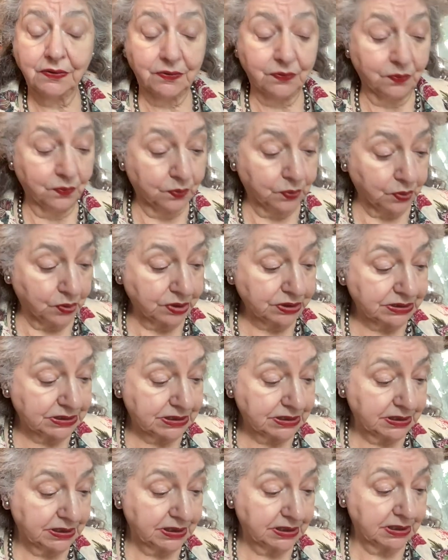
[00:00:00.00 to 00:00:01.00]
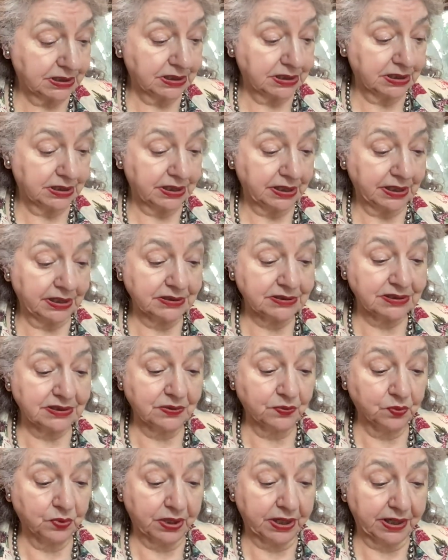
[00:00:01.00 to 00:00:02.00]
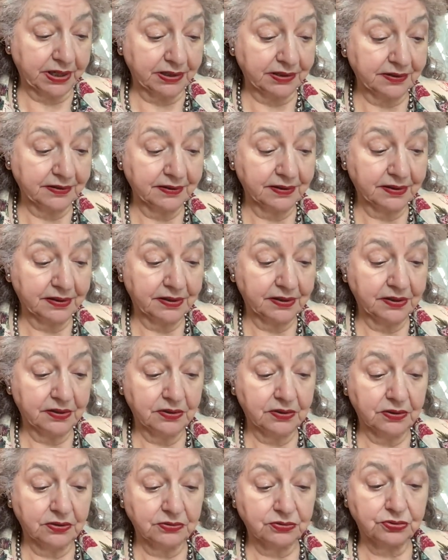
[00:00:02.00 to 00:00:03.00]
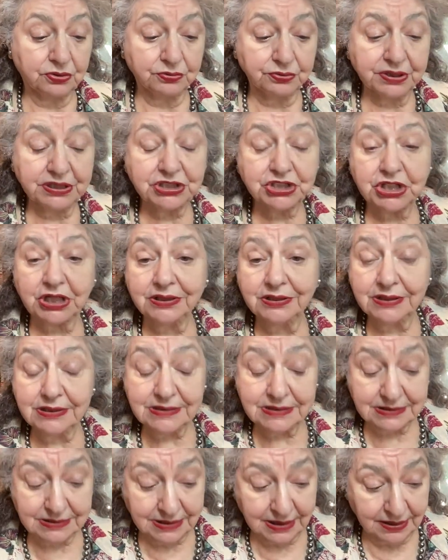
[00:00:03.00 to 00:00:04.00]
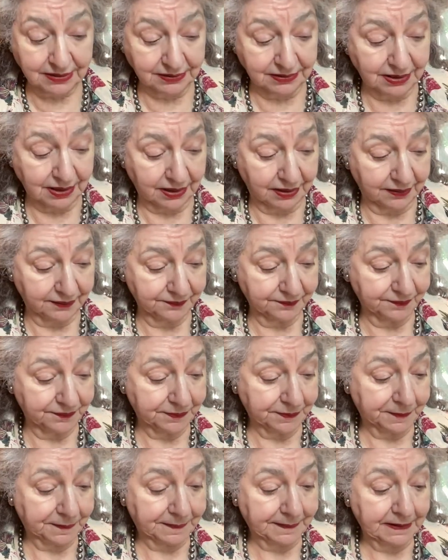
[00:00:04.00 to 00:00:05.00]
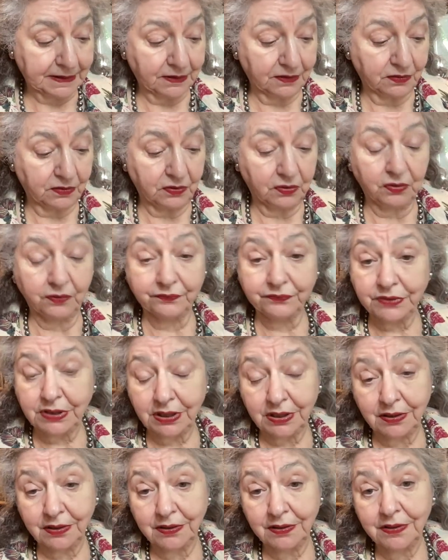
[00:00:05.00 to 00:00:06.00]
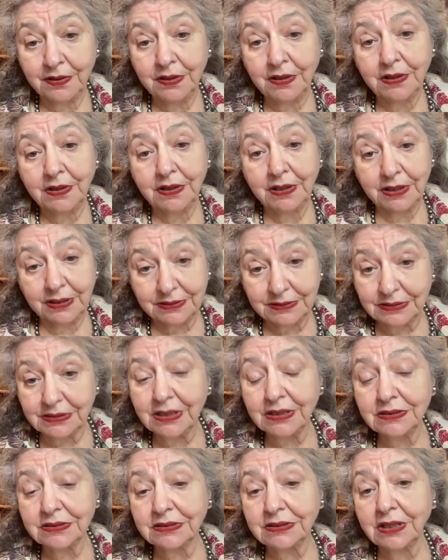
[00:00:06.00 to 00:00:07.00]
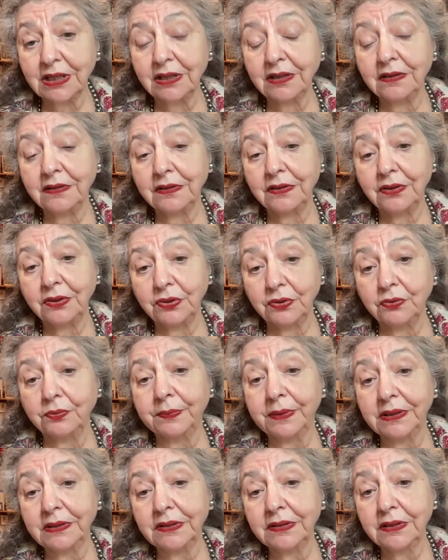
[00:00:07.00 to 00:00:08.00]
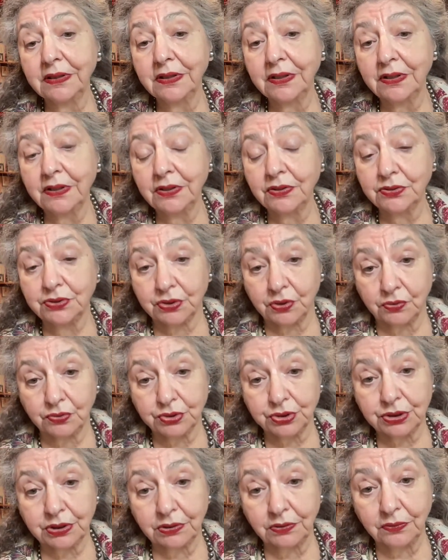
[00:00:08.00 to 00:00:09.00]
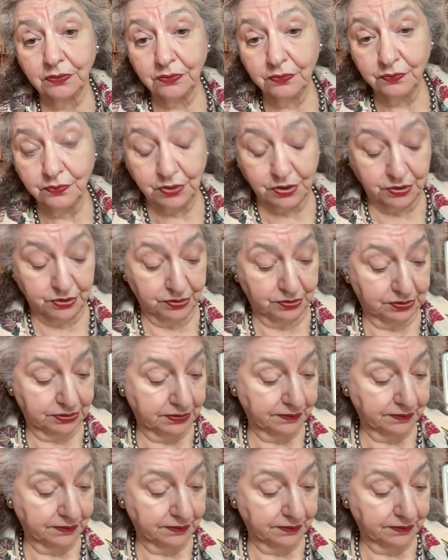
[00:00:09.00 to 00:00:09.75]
what is the way to reach understanding of the existing human social world.